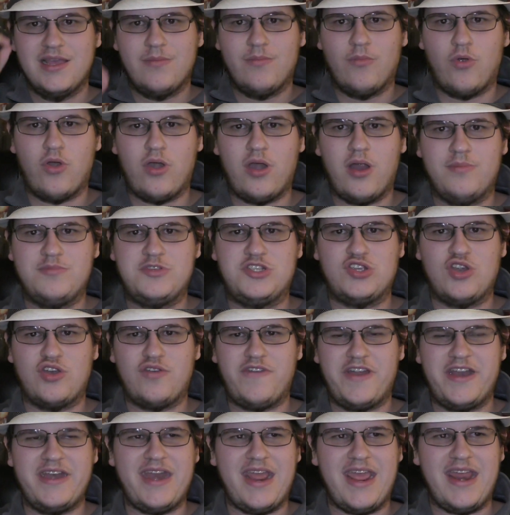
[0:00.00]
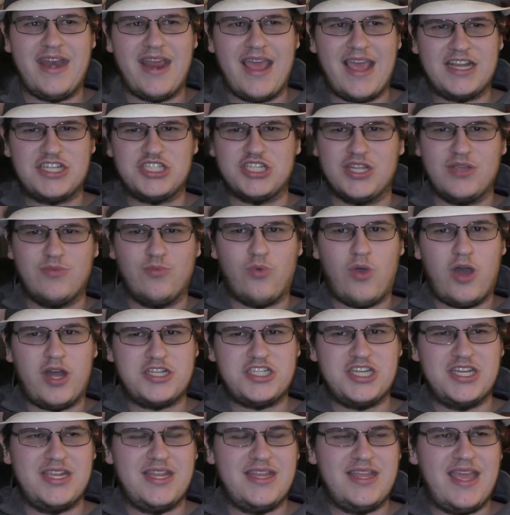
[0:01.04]
more observant and actually
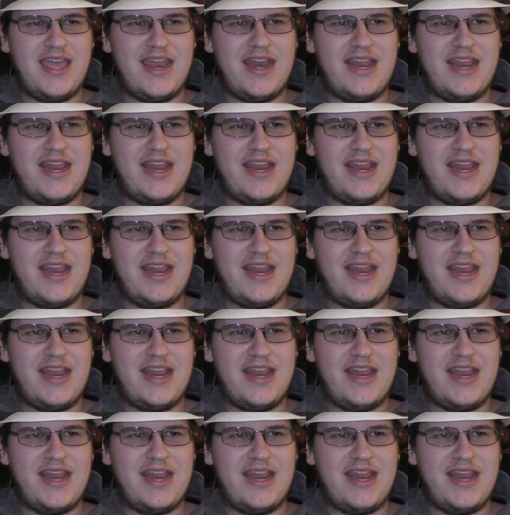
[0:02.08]
watching